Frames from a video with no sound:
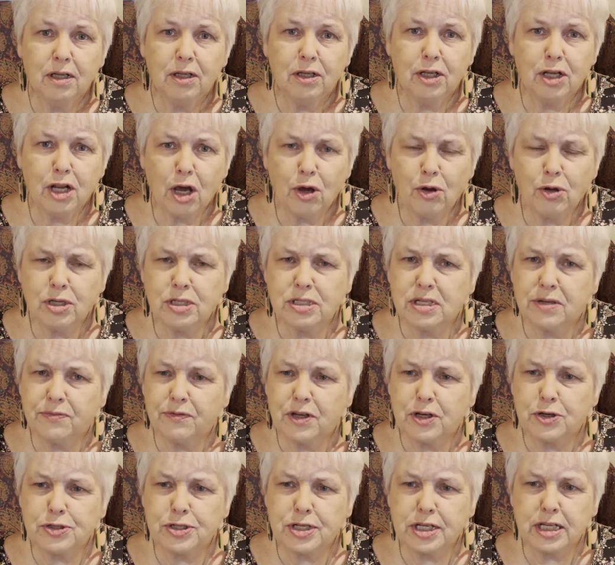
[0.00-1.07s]
Notice if
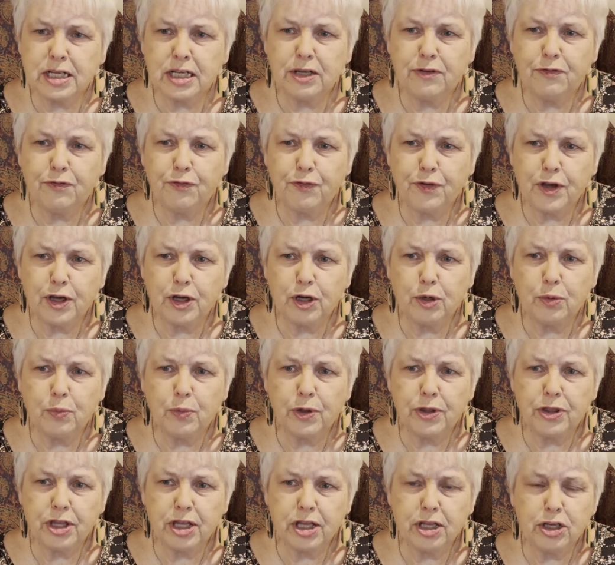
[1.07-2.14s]
there's any fear
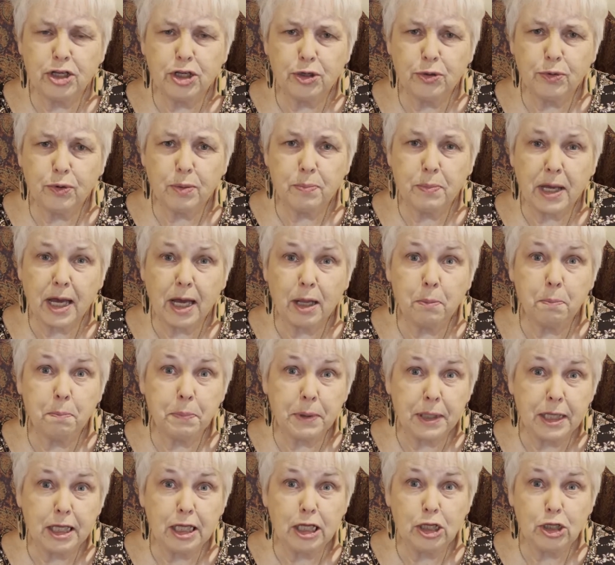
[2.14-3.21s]
within you about
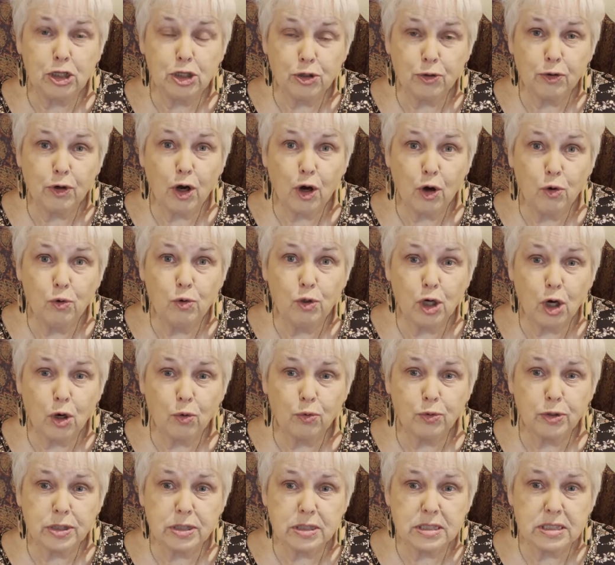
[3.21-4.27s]
being your own
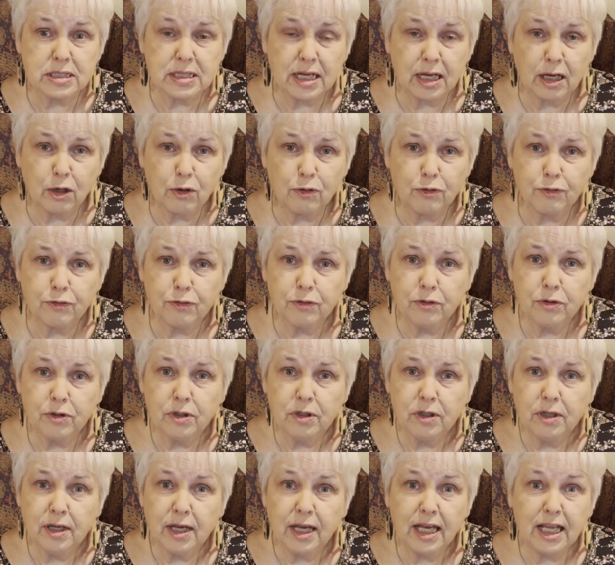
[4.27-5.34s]
golden self,
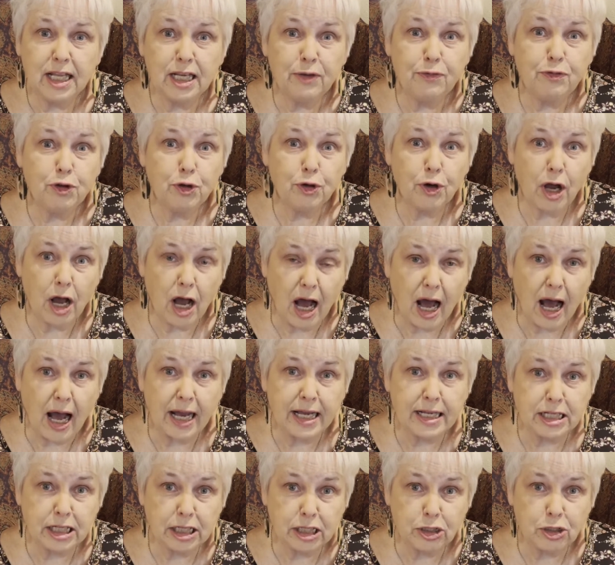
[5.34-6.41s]
and if you're
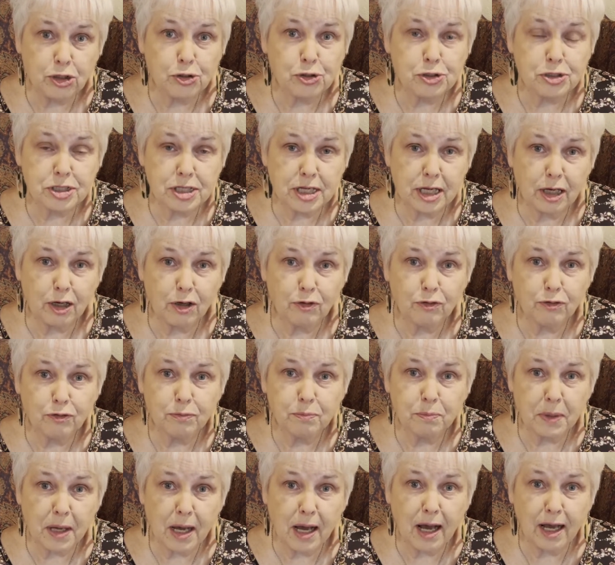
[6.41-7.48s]
hiding yourself
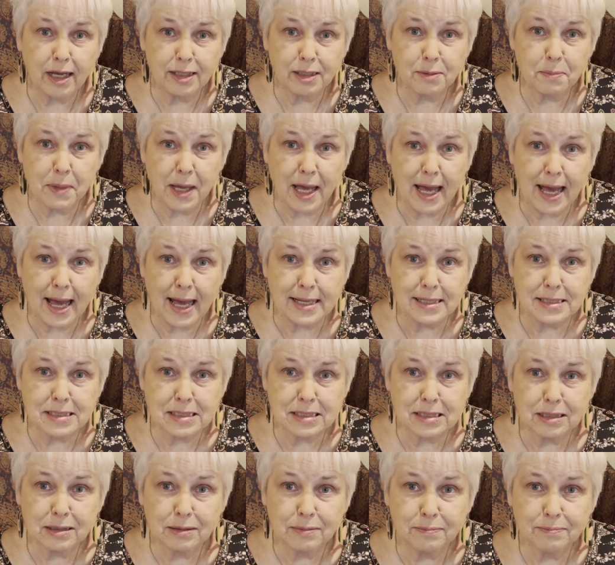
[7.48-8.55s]
behind a
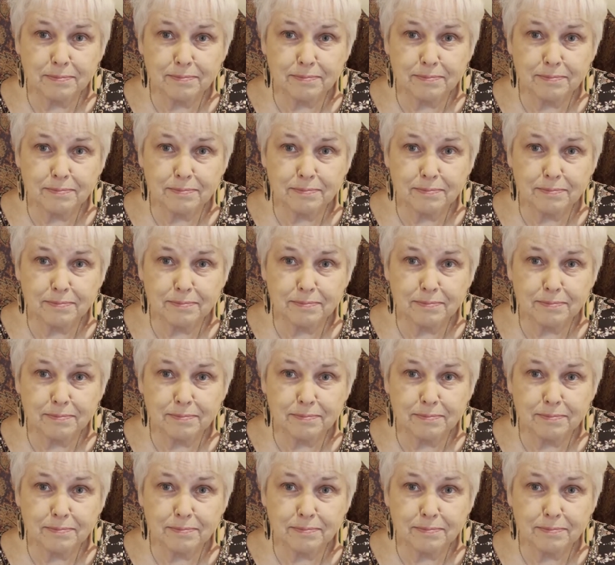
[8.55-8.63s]
mask.